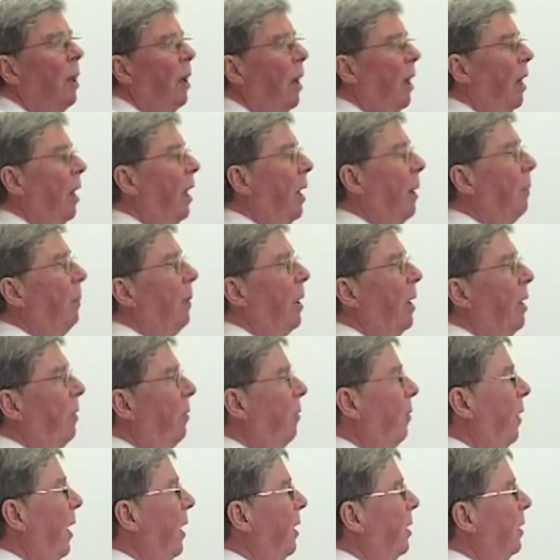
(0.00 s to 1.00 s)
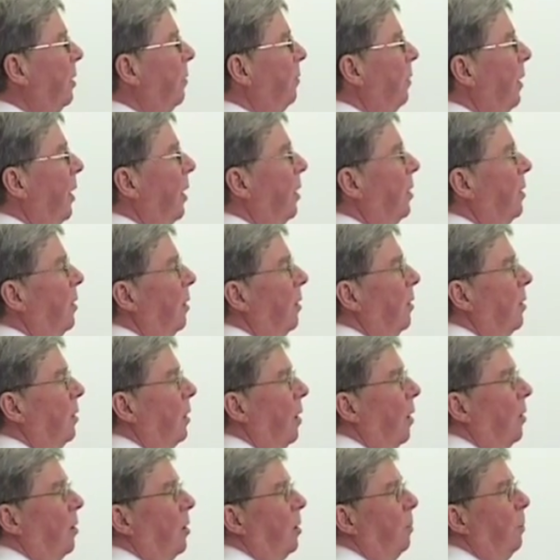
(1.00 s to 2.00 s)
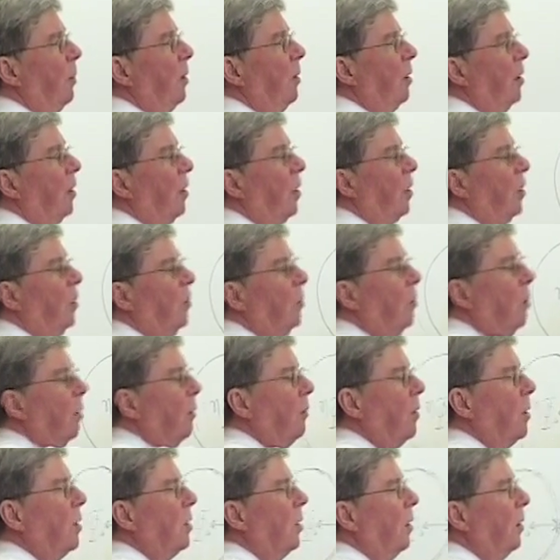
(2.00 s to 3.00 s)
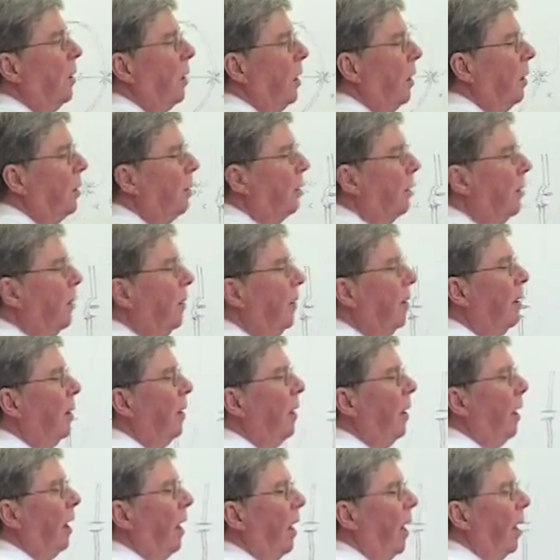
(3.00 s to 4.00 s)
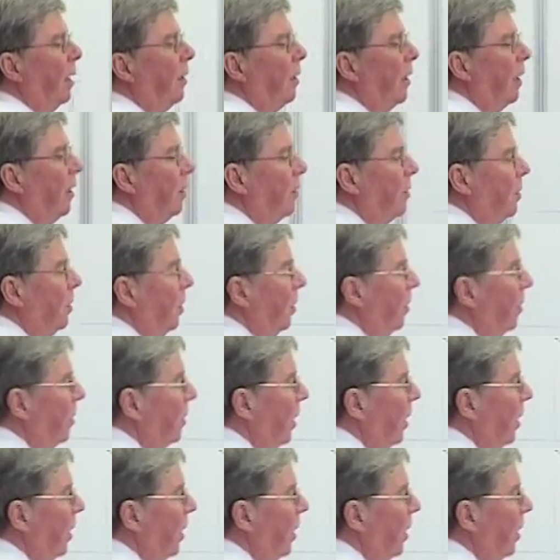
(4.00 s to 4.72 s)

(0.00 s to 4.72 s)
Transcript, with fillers: um, effectively turns out to be the Q of the circuit, and it turns